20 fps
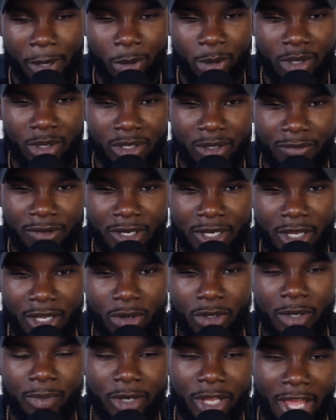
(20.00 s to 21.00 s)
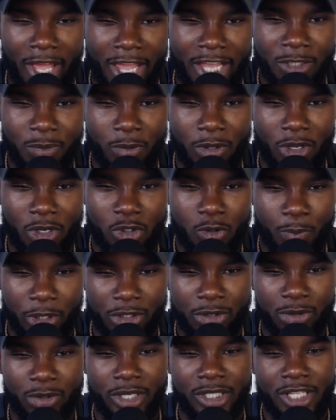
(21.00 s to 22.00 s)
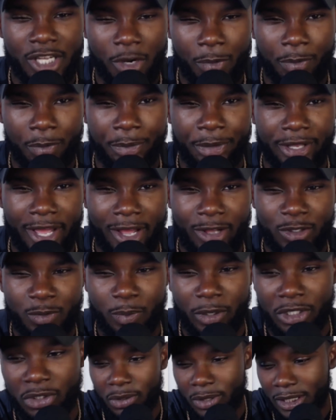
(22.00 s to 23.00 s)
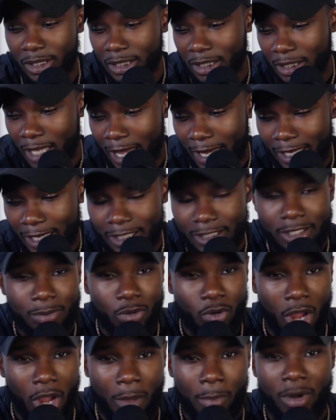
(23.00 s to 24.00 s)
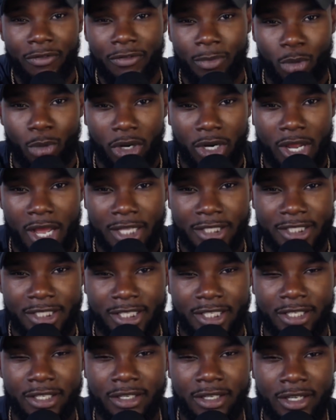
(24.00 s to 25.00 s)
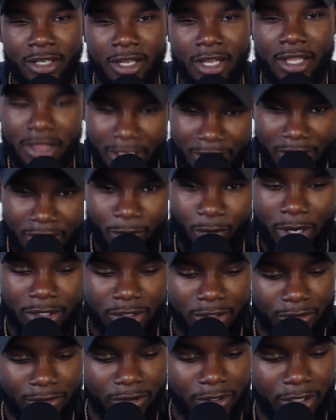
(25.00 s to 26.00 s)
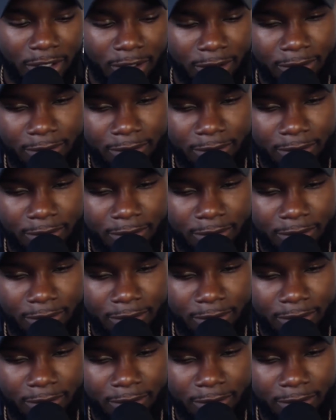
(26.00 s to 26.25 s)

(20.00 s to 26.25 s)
with another video. Give me the HBO special. That's the Help a Brother Out special. Hit the like and subscribe button for more content. Let's get right into the video.